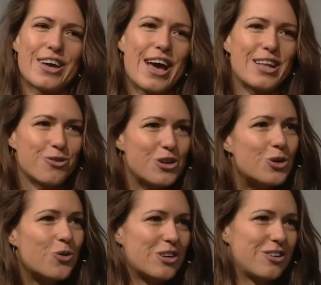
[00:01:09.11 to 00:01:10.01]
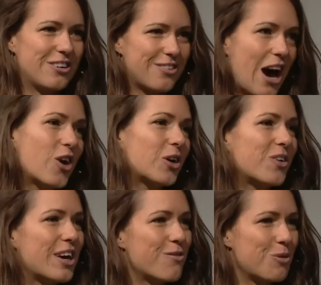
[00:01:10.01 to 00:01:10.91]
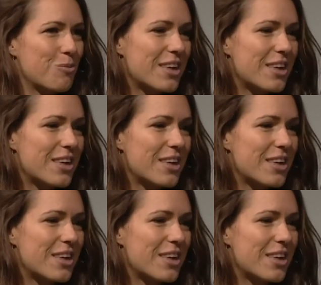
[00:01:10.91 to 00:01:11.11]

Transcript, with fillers: And the real question is, how can we get from